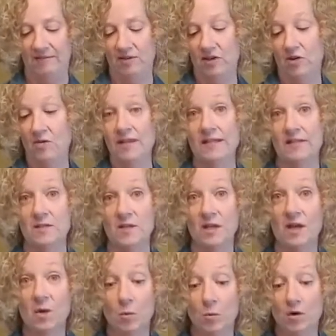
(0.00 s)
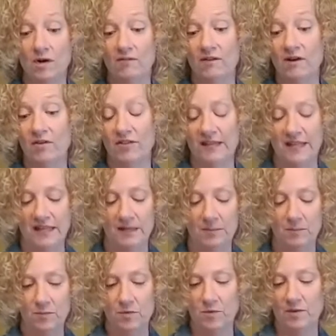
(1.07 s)
You know, that's one of our
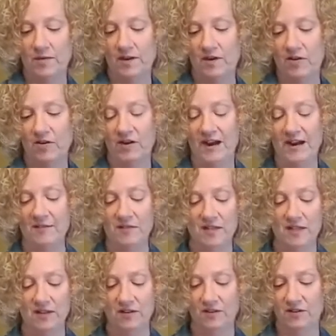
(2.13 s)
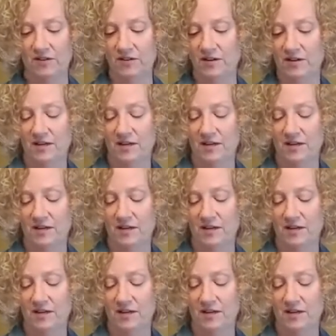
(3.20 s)
themes with our crafts here,